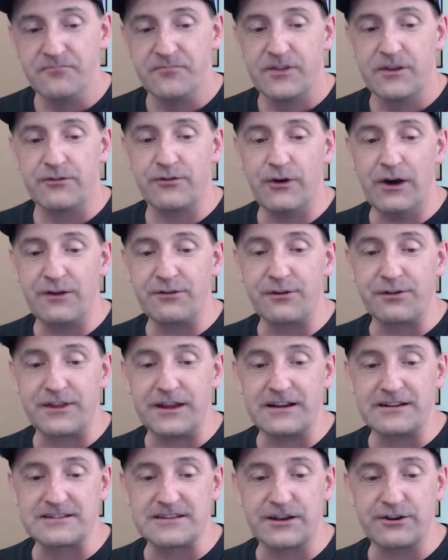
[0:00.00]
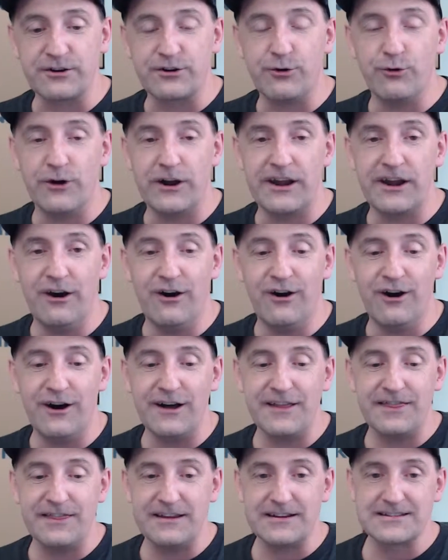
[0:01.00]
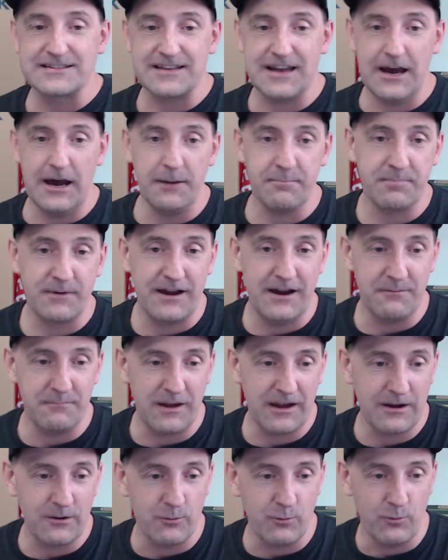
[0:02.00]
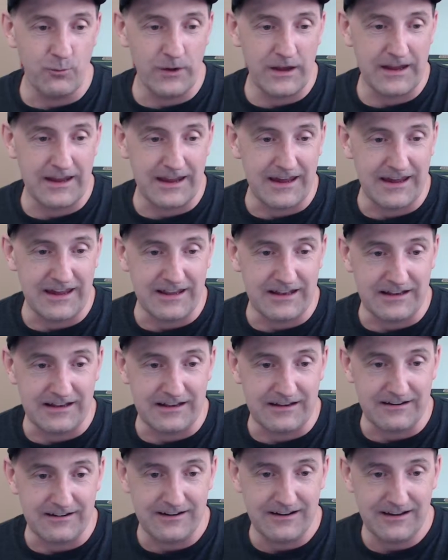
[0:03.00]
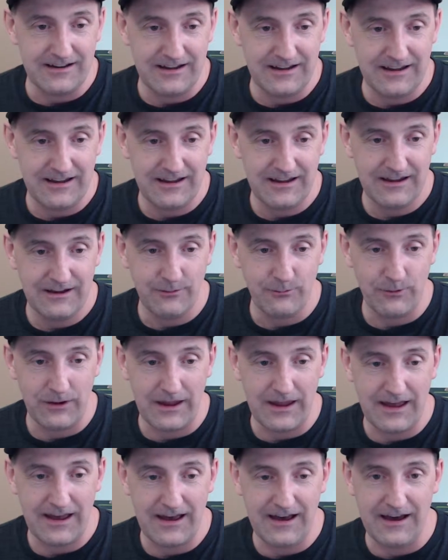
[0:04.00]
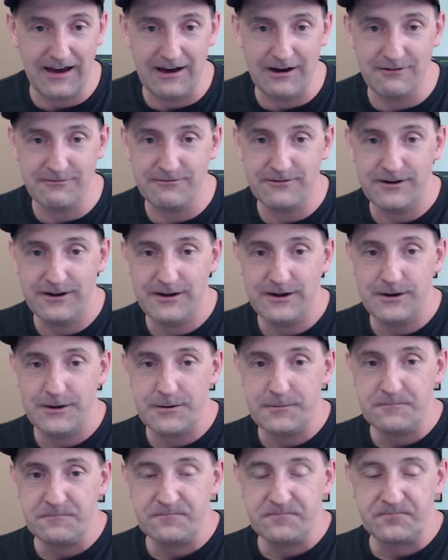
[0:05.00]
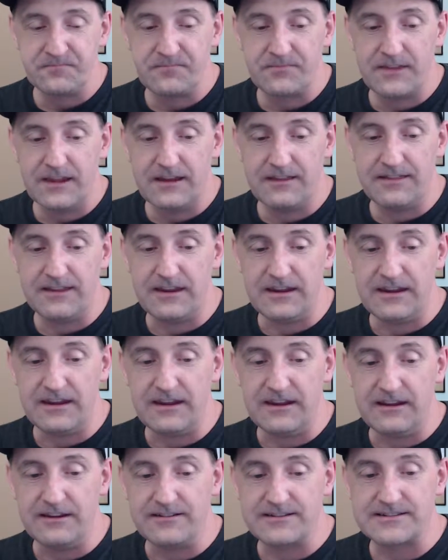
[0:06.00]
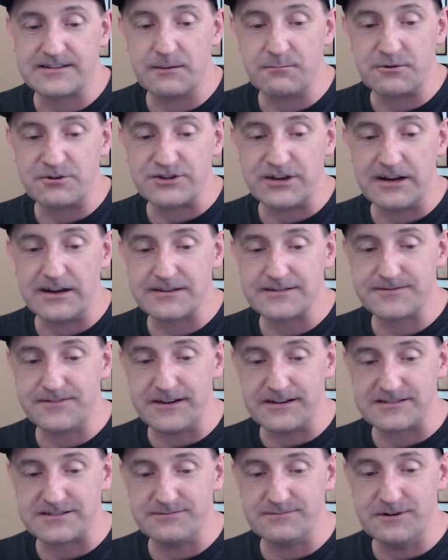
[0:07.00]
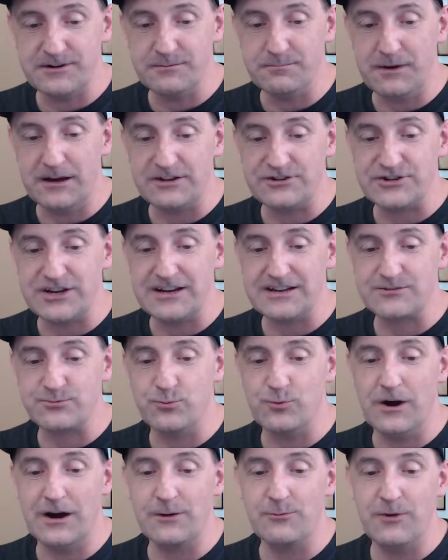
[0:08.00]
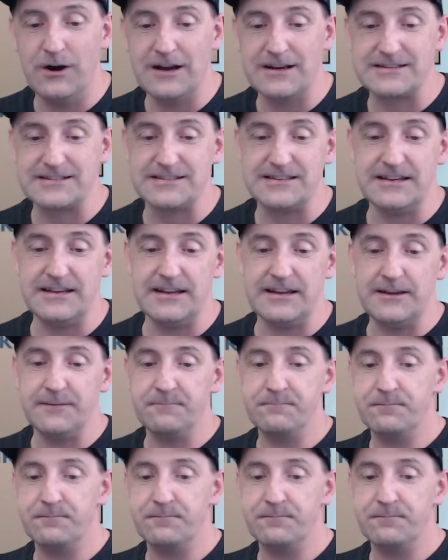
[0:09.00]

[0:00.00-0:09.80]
So, other things that are going on this upcoming weekend we have the Summer Jazz Festival by Jazz YYC.